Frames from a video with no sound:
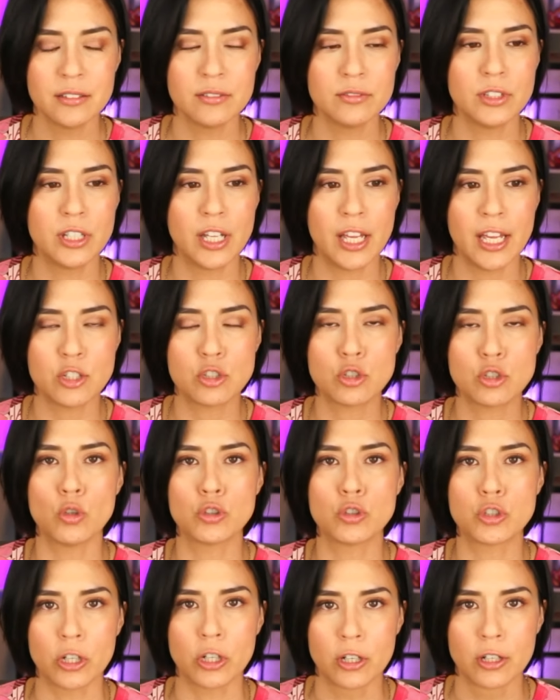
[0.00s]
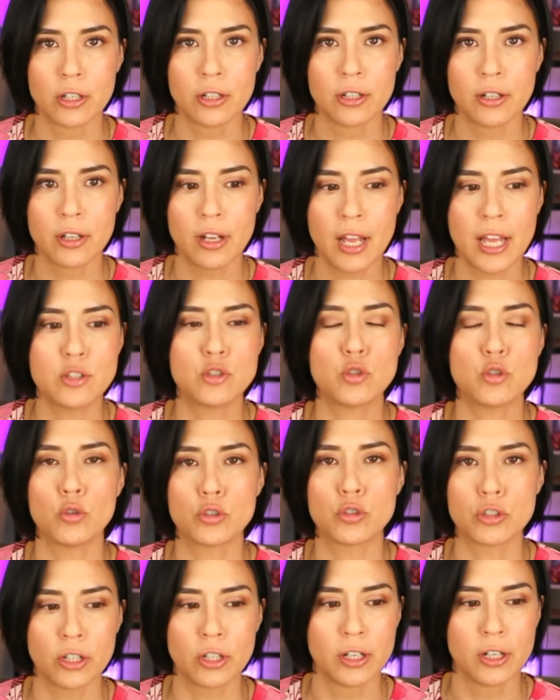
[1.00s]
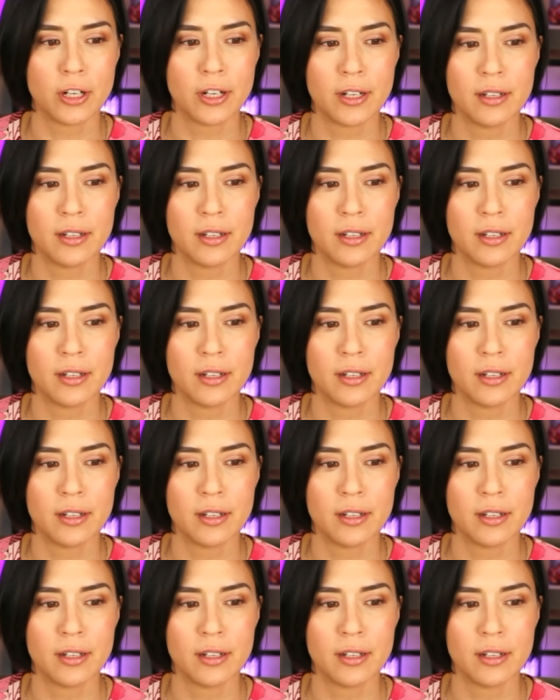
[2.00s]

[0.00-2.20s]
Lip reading: a soldier, a soldier.